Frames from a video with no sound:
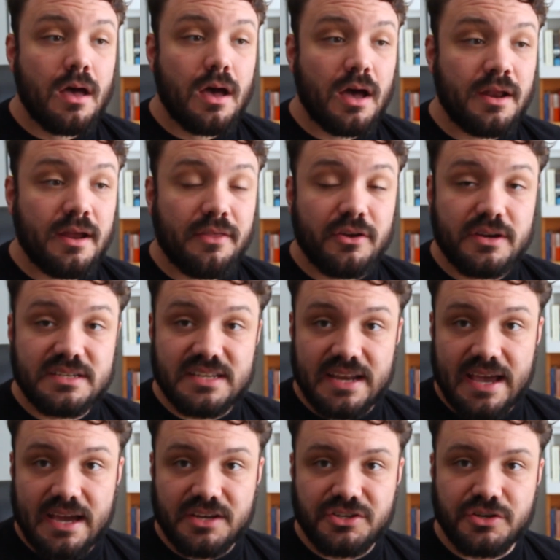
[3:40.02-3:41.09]
Another is
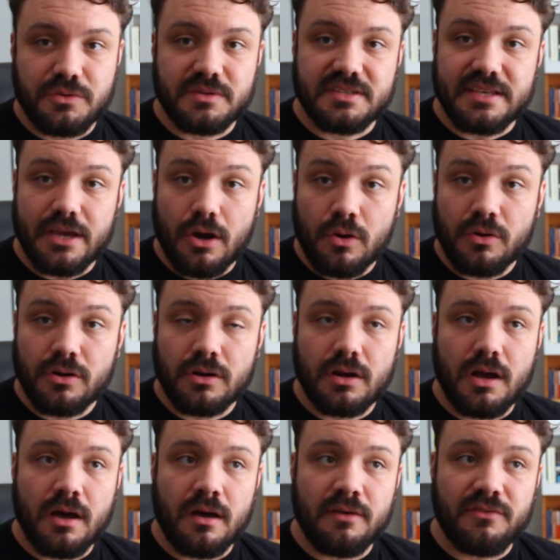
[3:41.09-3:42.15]
Nash, who is the owner
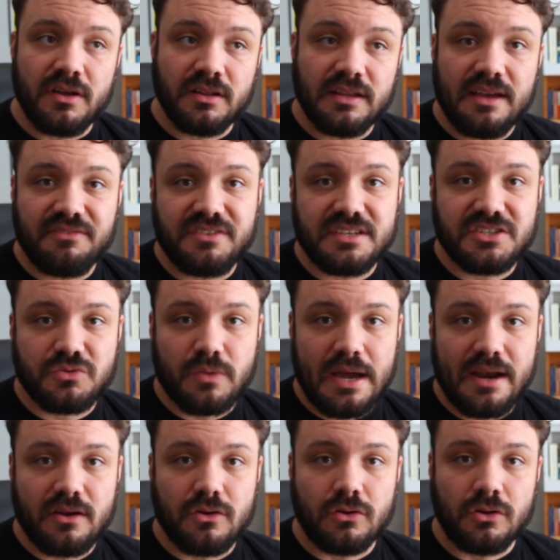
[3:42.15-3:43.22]
of a leftist
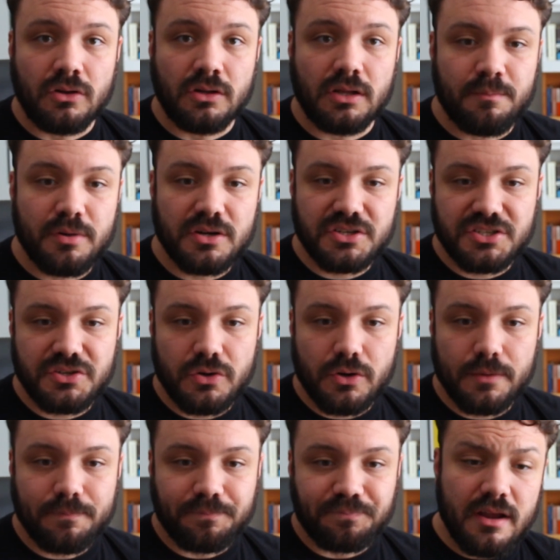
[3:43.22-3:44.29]
radical
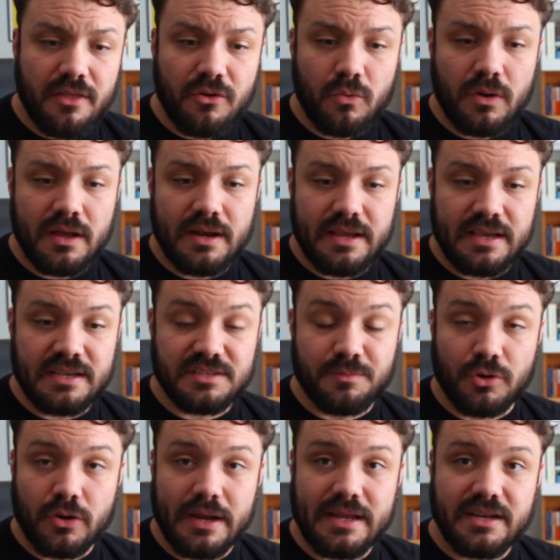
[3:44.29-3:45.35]
bookstore. Another one is
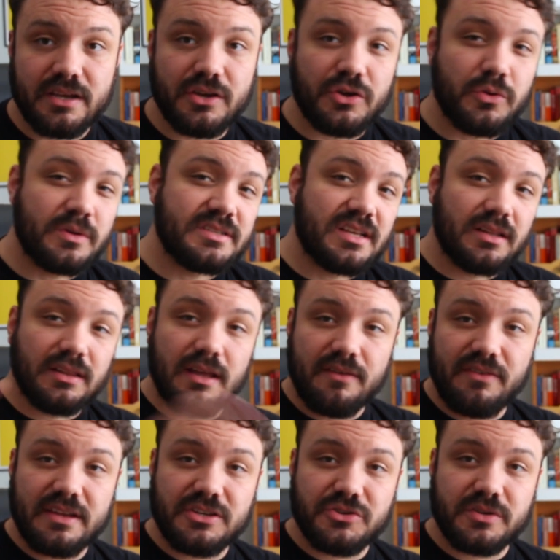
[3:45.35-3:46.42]
Miranda, who is a
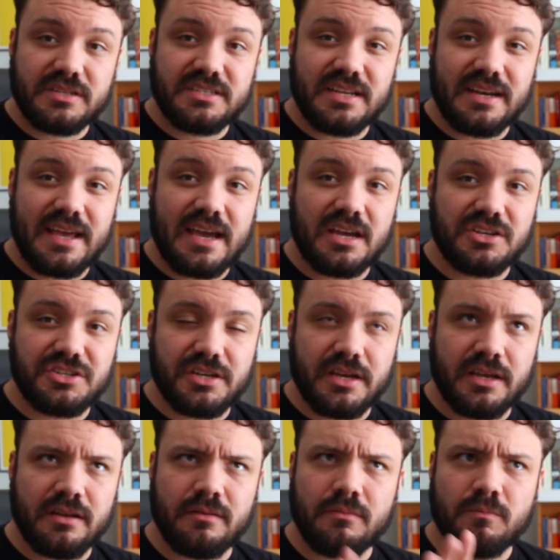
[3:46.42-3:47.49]
love interest to Nash
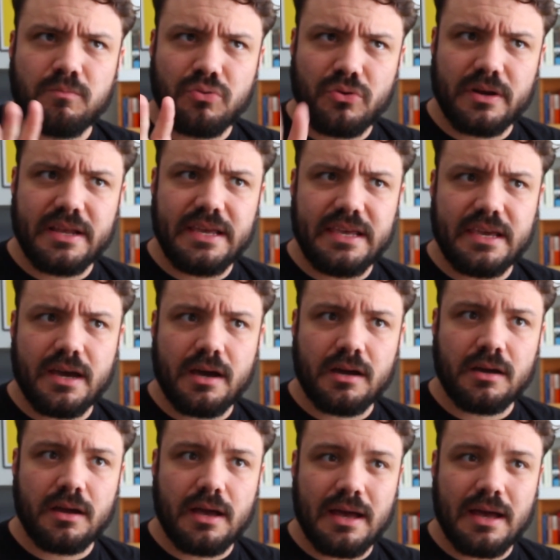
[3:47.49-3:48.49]
and pretty young.